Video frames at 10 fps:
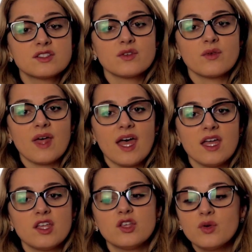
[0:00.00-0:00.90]
so
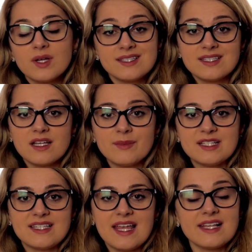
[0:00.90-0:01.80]
that you can see your
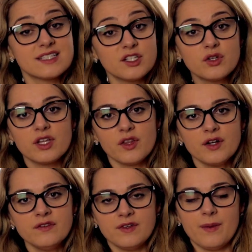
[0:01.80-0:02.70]
mistakes and you can
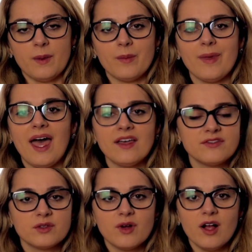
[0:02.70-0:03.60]
learn from them.
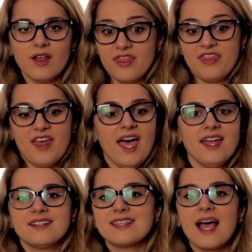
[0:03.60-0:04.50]
After all,
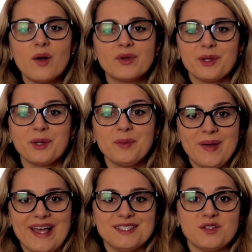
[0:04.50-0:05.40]
that is how we learn
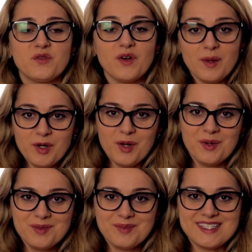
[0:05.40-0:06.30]
best, from our
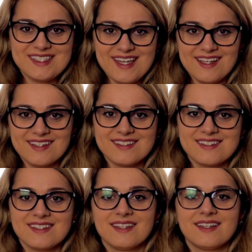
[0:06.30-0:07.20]
own mistakes.